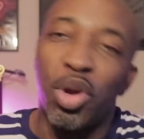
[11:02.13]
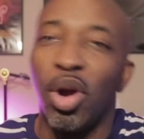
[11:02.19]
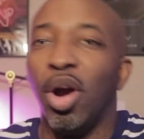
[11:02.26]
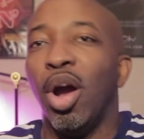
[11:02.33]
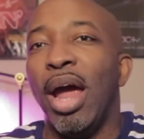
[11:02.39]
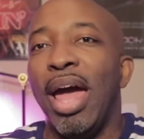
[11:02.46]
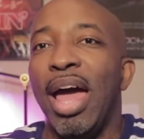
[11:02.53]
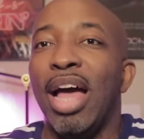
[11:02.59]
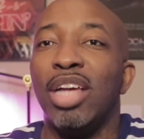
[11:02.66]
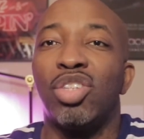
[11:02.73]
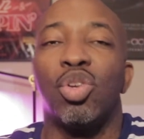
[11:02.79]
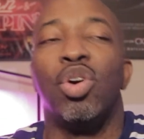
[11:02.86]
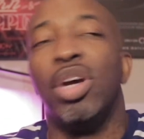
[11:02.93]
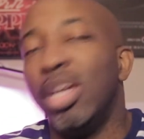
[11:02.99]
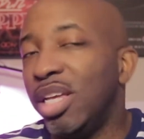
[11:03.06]
her
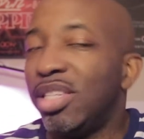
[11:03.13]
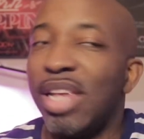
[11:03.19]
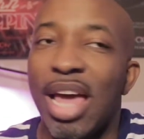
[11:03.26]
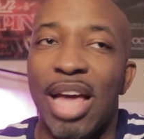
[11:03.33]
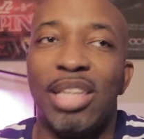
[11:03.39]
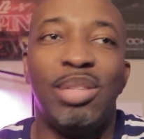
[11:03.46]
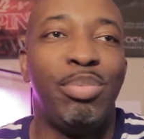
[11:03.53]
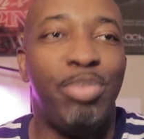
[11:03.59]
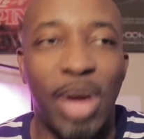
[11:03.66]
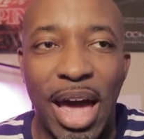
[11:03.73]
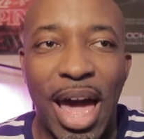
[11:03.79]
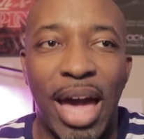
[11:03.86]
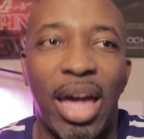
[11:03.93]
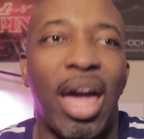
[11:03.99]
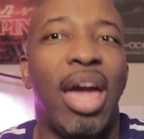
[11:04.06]
ass or his ass
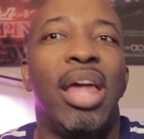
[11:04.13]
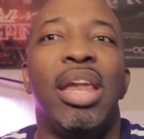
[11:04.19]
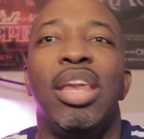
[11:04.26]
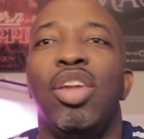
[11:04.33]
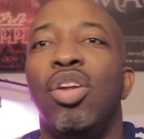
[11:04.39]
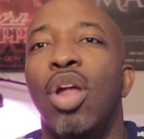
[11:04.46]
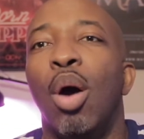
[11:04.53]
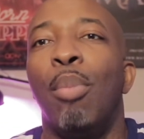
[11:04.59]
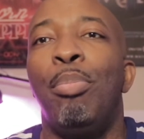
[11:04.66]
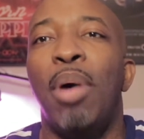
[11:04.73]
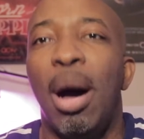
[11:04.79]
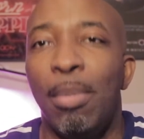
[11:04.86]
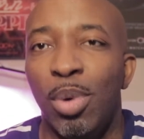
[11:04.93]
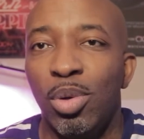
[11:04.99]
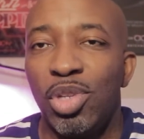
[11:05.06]
back and, you know,
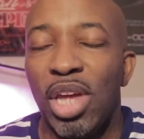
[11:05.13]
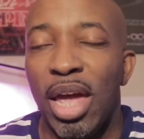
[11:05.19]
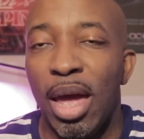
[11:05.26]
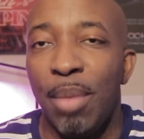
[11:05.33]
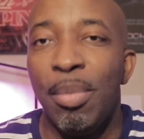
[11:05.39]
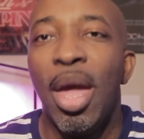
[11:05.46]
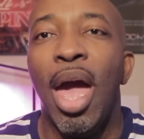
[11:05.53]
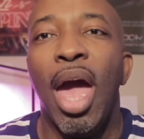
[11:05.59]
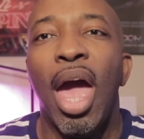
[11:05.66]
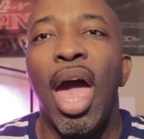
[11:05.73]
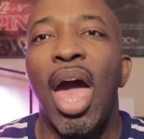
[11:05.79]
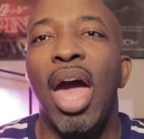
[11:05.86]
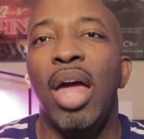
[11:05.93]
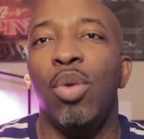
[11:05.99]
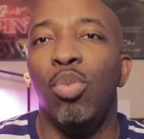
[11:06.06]
pummeled him,
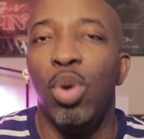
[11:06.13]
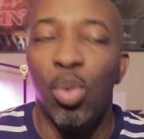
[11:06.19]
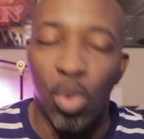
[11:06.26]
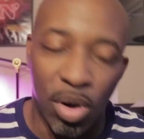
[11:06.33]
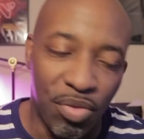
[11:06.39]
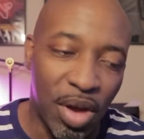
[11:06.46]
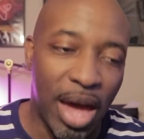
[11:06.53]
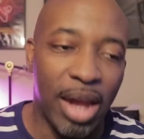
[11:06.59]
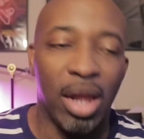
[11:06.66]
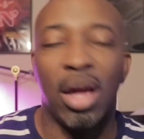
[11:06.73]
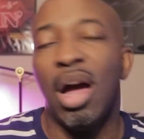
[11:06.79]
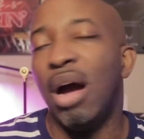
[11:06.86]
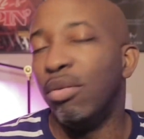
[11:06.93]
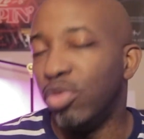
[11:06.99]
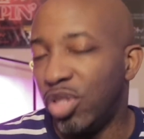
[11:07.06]
and we would have had a
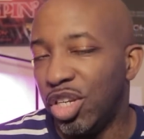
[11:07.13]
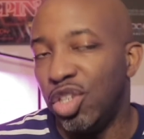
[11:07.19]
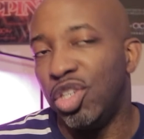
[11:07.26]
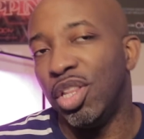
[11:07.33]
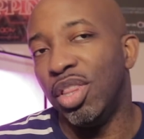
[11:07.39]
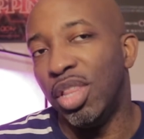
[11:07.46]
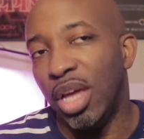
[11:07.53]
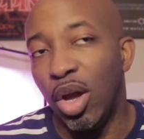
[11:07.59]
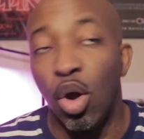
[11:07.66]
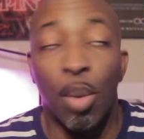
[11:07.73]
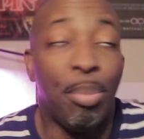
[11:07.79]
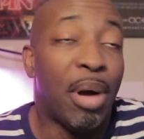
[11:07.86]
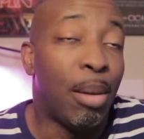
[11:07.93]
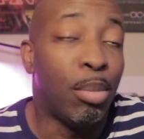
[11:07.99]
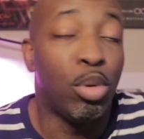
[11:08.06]
conversation there.
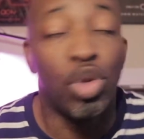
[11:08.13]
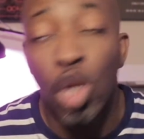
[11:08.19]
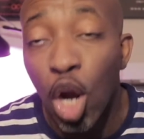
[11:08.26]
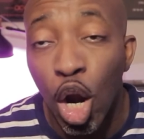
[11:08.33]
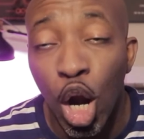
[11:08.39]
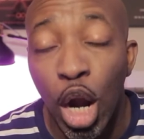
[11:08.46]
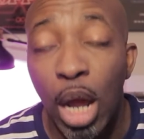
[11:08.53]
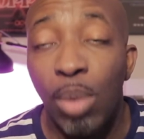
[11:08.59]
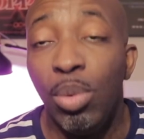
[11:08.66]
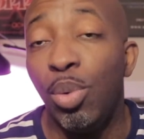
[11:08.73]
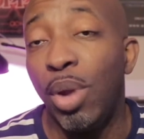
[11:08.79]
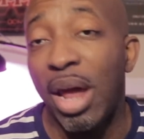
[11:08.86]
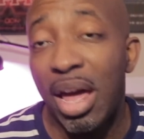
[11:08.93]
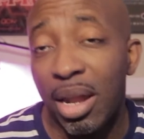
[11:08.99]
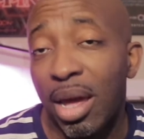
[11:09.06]
Or pummeled her and we
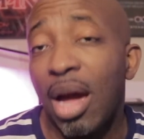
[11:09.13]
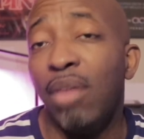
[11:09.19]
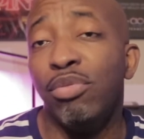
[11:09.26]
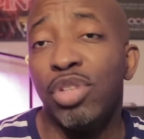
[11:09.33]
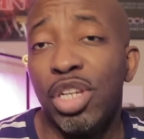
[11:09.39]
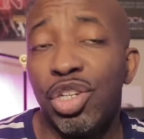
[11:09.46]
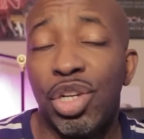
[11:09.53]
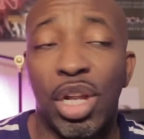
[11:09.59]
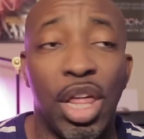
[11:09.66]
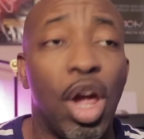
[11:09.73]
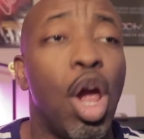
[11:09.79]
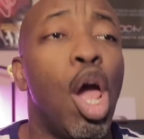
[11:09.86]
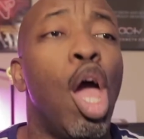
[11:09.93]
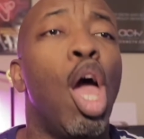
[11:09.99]
would have had a conversation there.